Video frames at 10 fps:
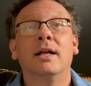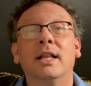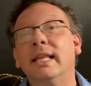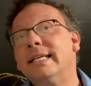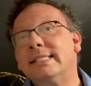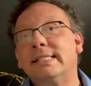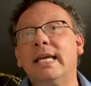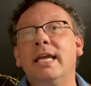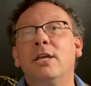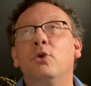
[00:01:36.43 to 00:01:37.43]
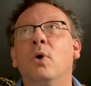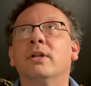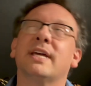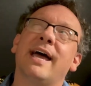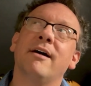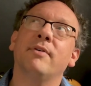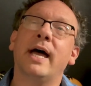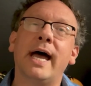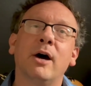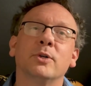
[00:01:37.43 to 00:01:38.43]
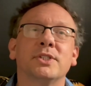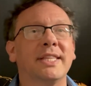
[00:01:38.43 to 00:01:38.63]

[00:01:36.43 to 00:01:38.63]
Let's say you want to have a house